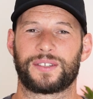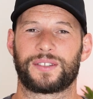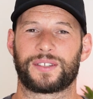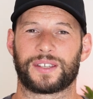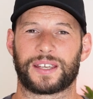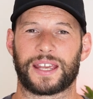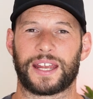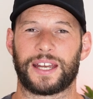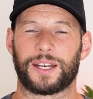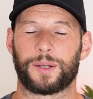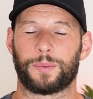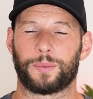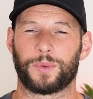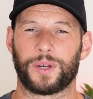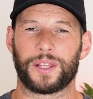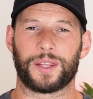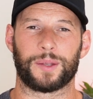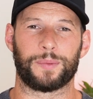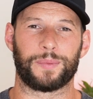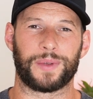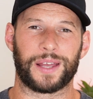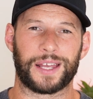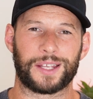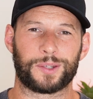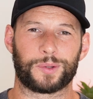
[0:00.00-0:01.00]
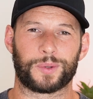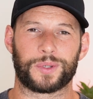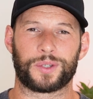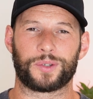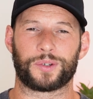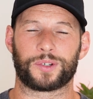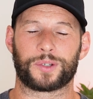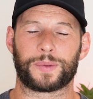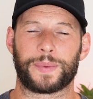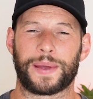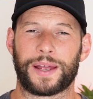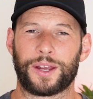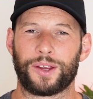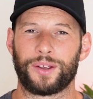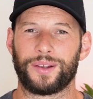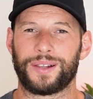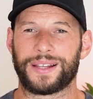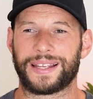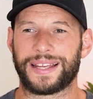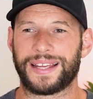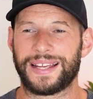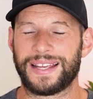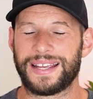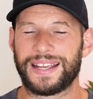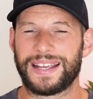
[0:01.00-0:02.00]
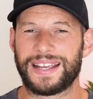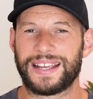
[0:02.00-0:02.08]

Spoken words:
circadian rhythm, as we talked about earlier.